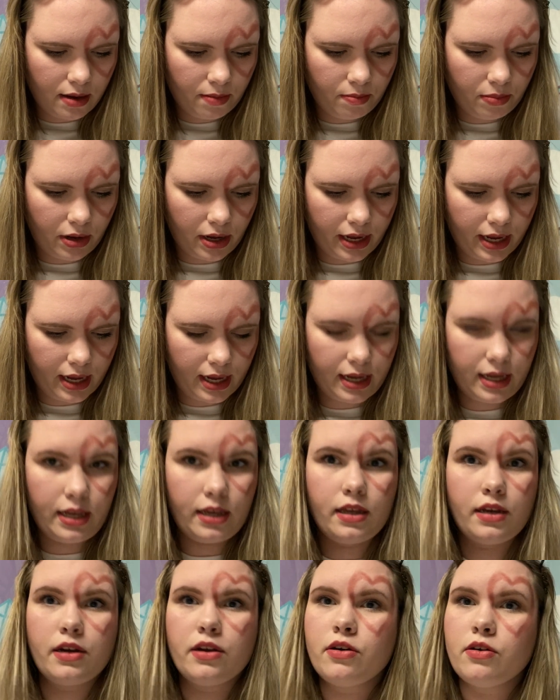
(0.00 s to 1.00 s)
but,
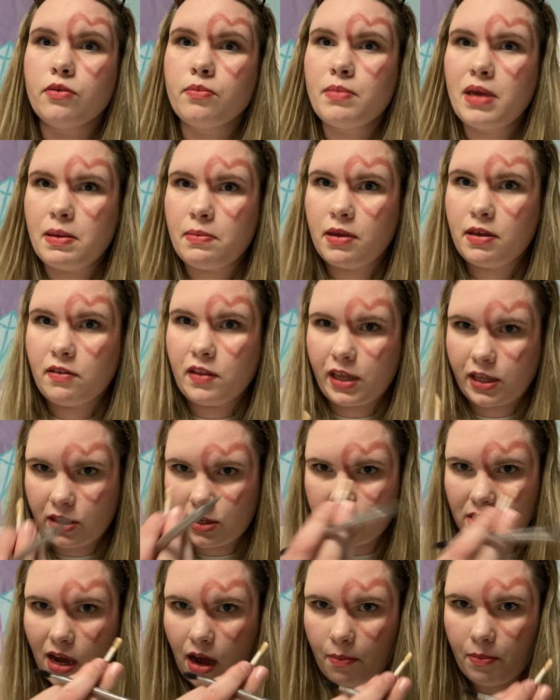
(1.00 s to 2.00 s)
you know, maybe like the
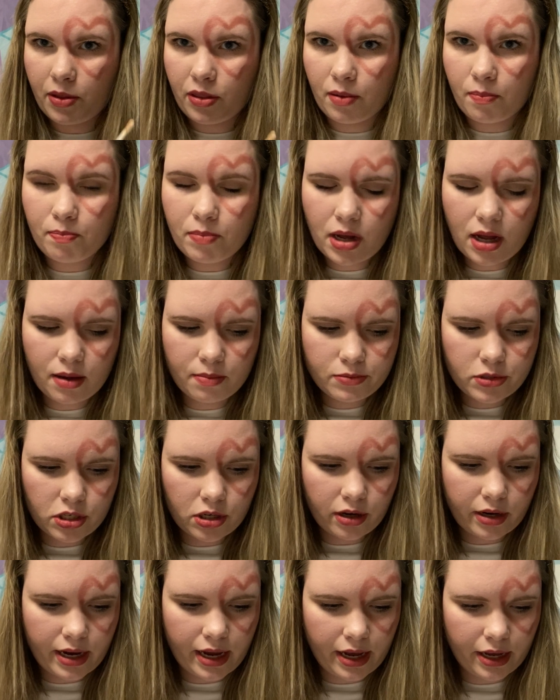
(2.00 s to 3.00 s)
top of the bumps
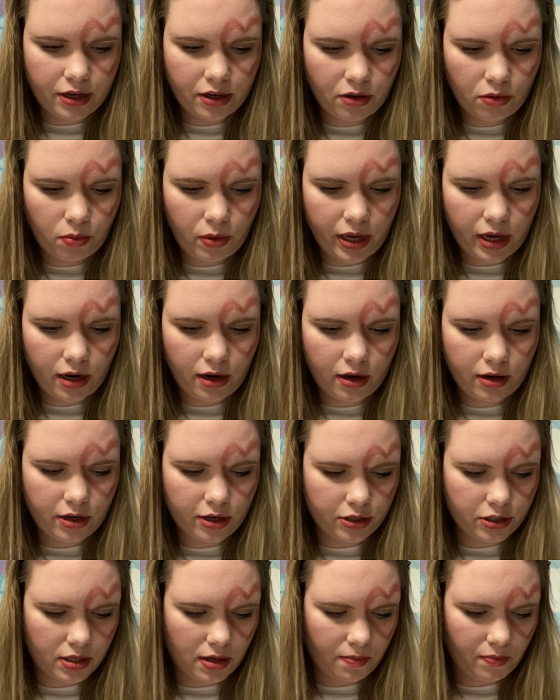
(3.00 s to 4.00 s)
are kind of weird or
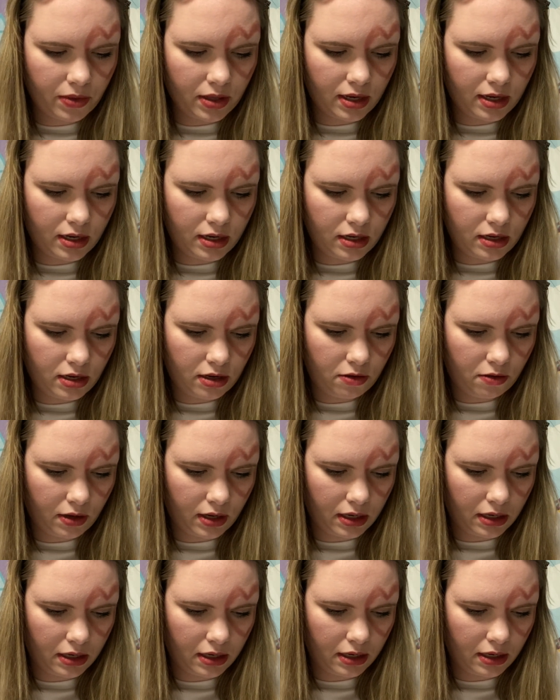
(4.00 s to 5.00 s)
something. You
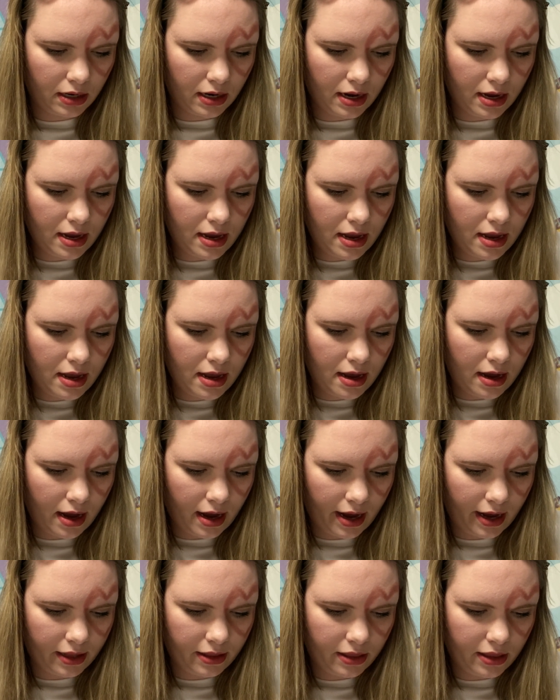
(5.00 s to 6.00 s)
can
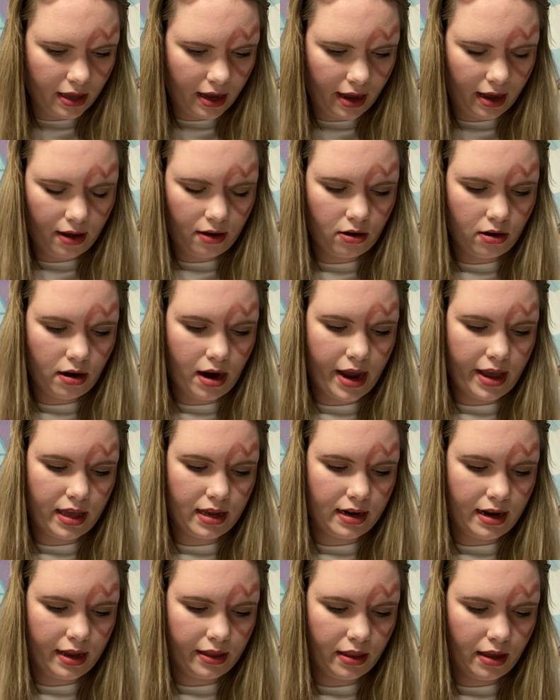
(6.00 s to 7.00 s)
hide that, or I can
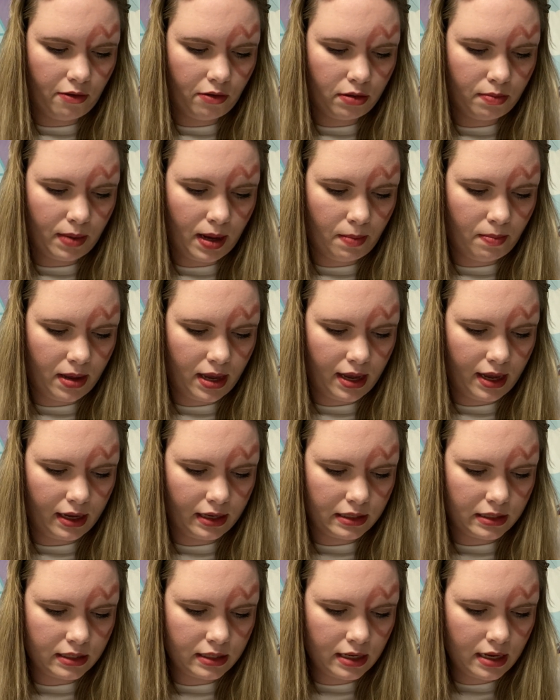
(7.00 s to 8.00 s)
hide that with my
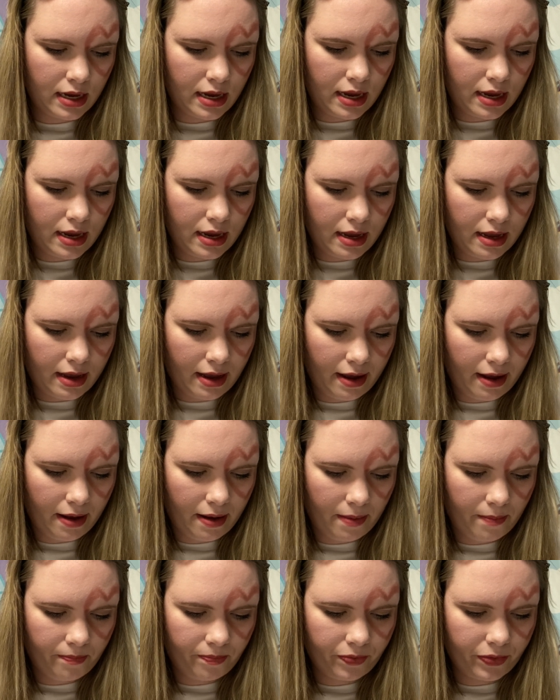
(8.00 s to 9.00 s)
bangs.
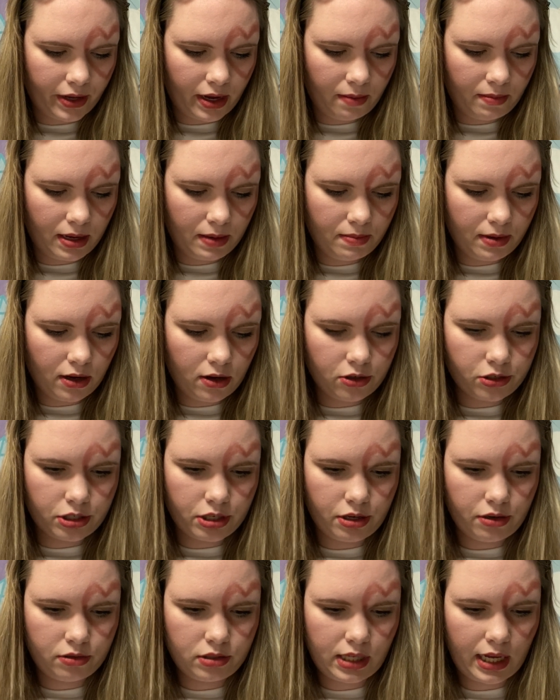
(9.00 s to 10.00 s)
I mean, but
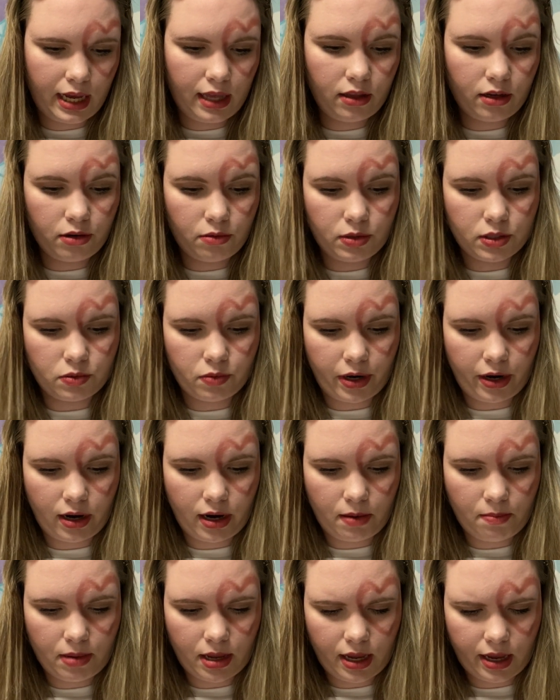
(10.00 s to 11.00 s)
also Taylor was
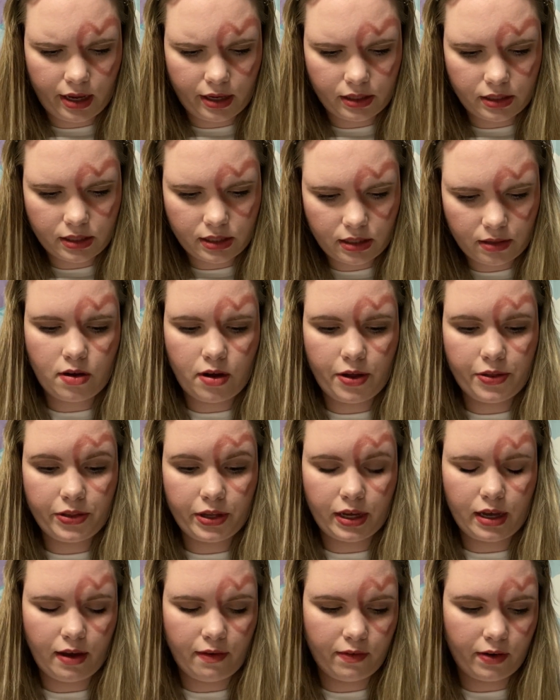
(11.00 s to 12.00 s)
wearing bangs on the
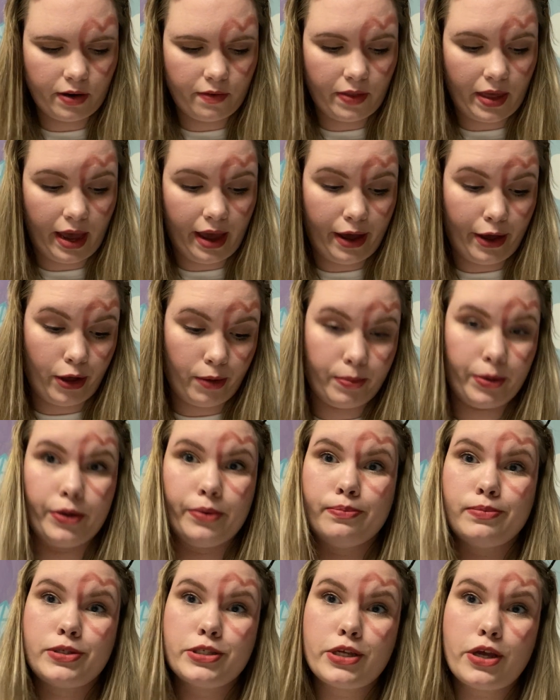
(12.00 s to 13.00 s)
cover of that
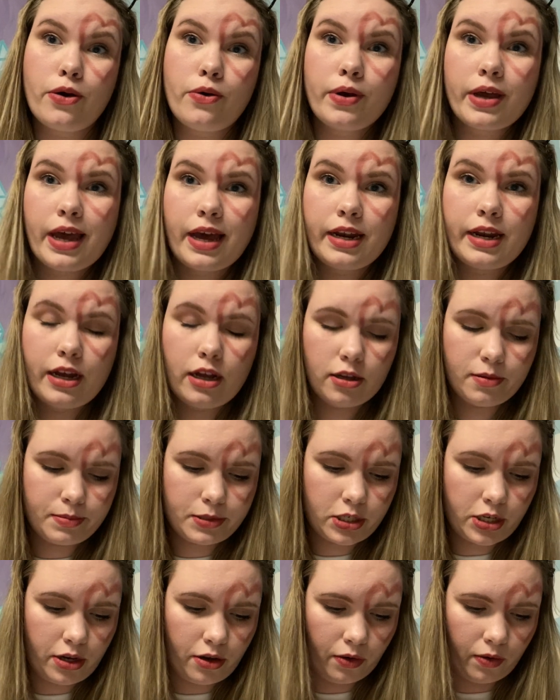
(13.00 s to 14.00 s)
album, so it kind of
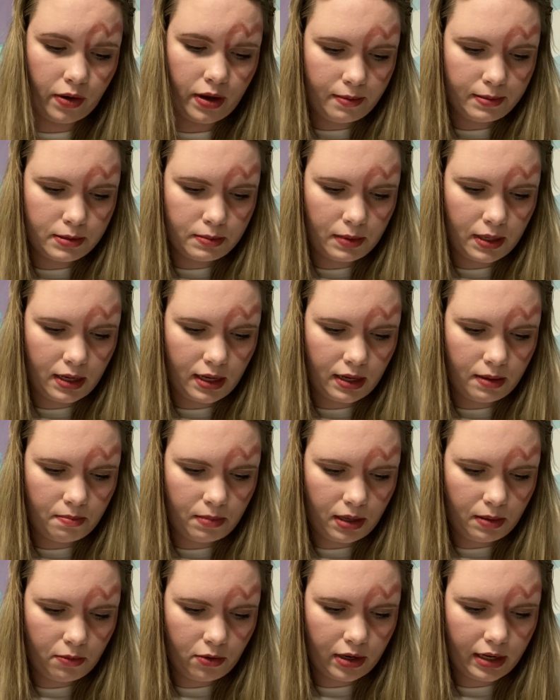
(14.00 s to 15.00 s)
helps too. Helps me
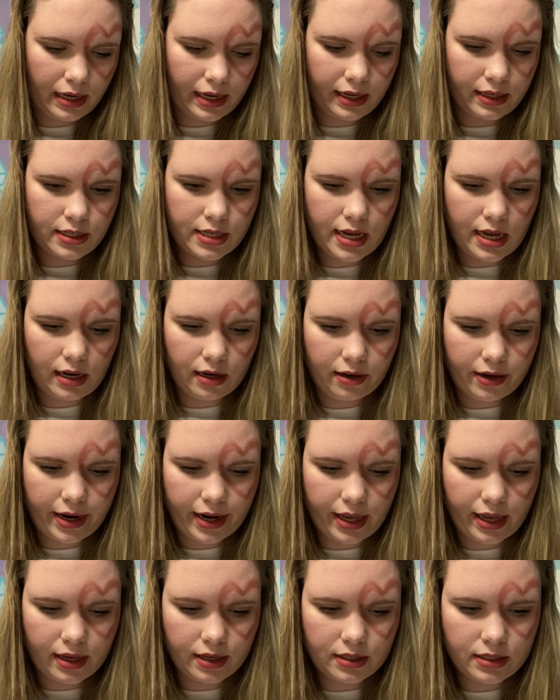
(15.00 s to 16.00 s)
be more like Taylor, I
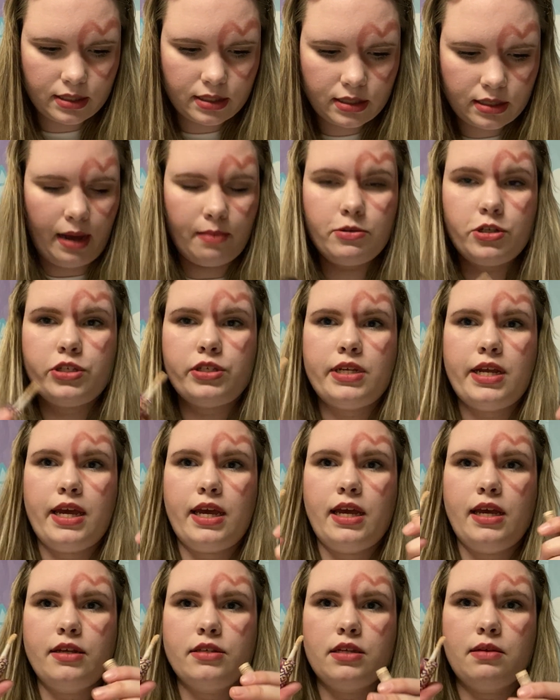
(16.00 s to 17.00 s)
guess. I'm just
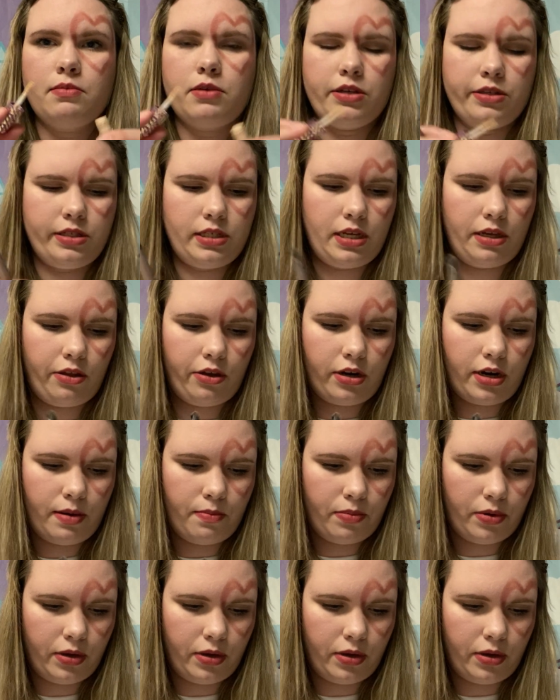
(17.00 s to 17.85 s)
taking some concealer and